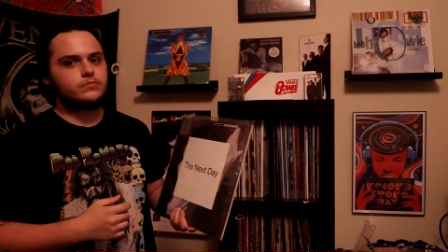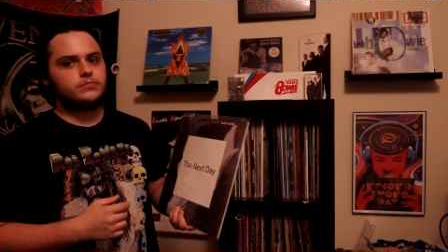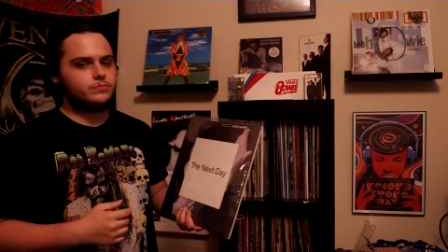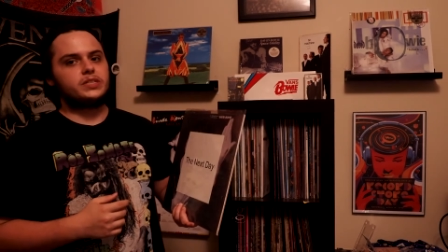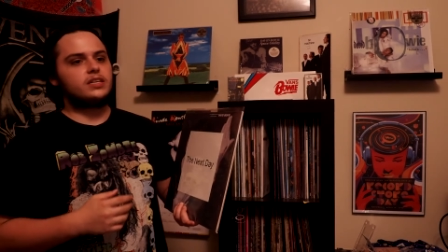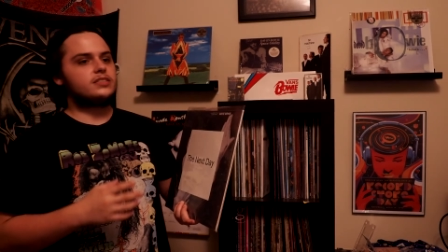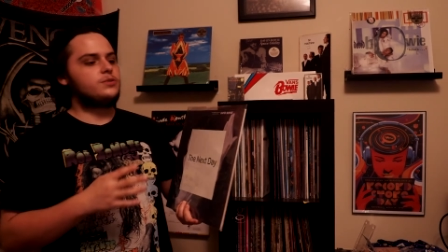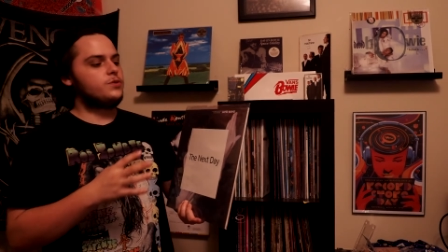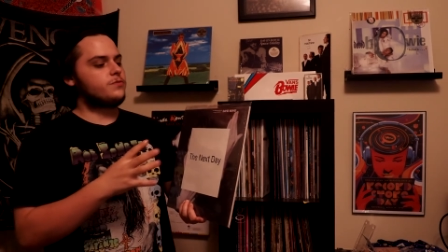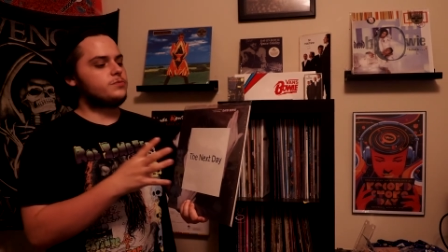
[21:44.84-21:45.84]
Because he
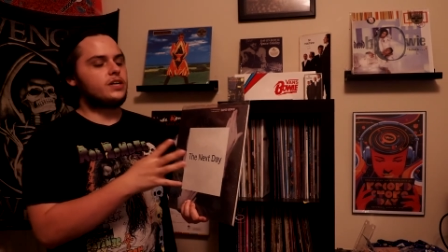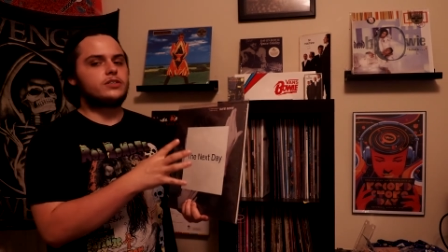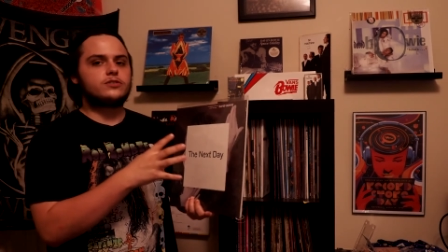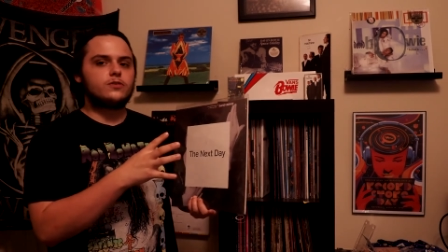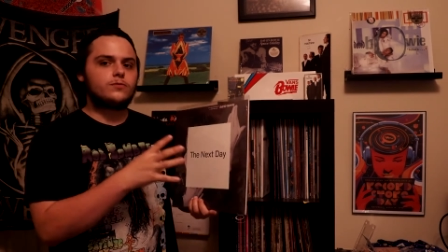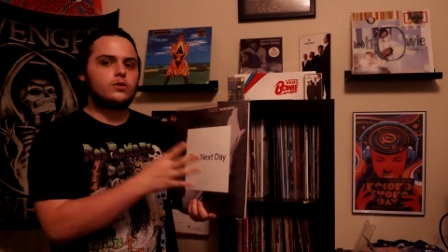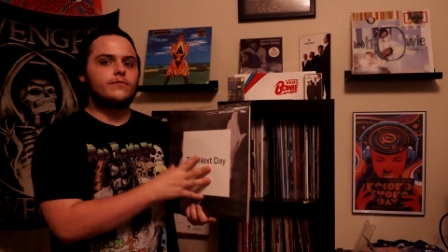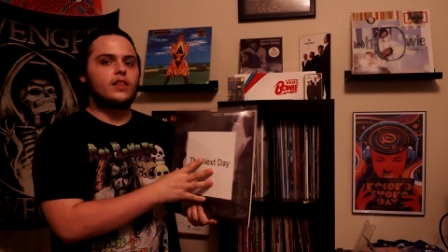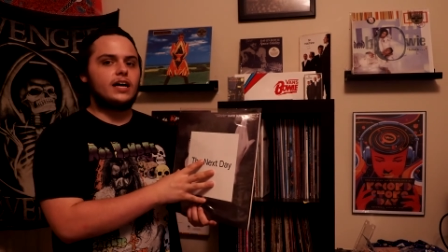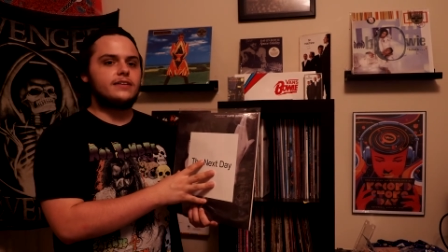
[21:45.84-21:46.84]
went from sounding so full of
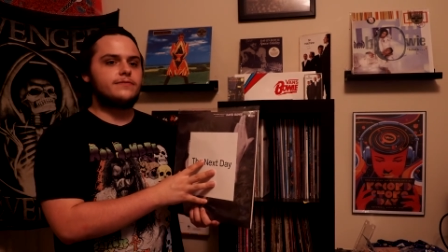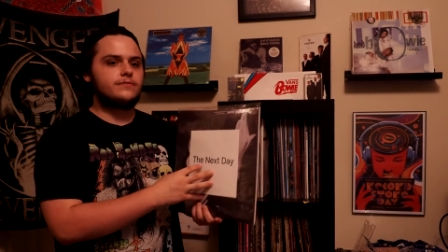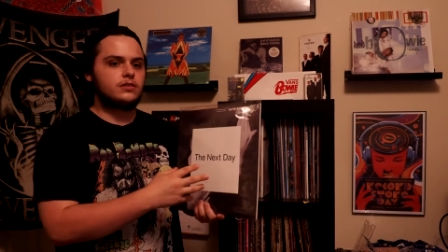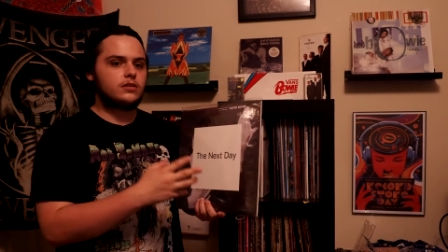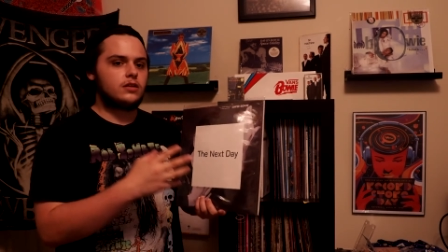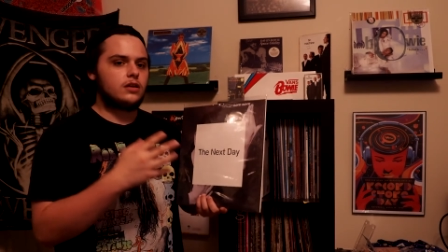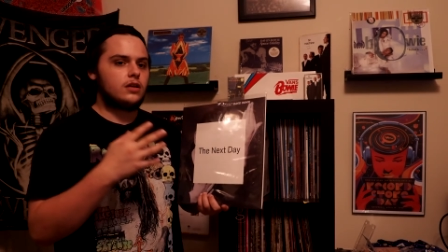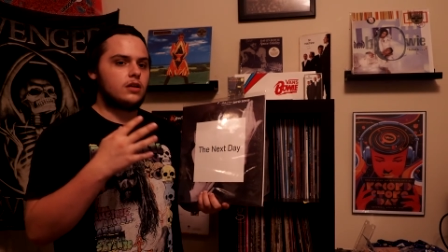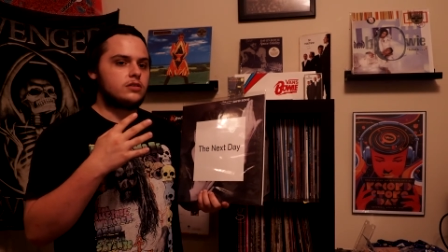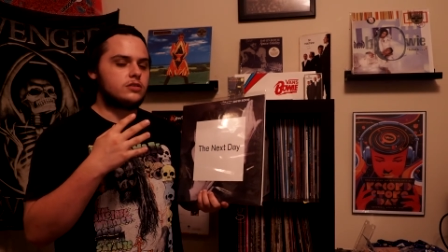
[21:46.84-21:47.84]
life
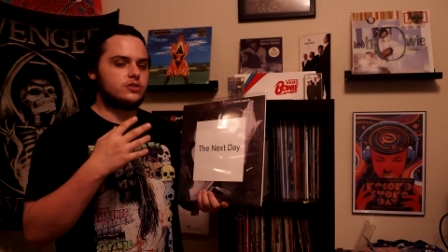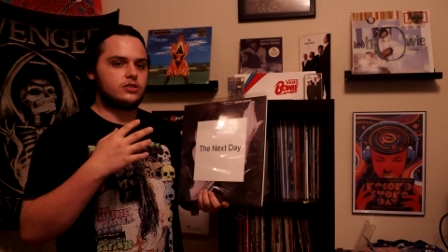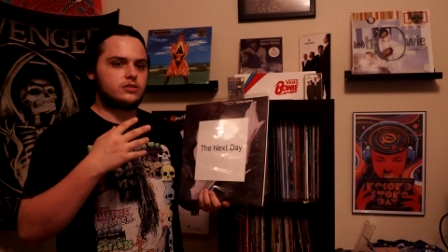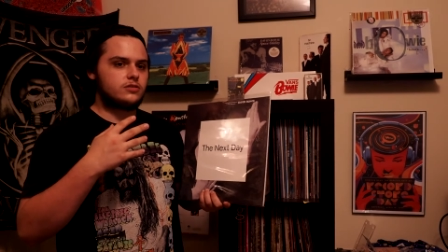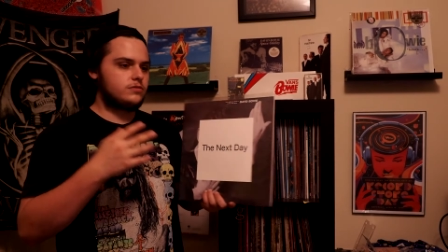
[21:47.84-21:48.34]
to just,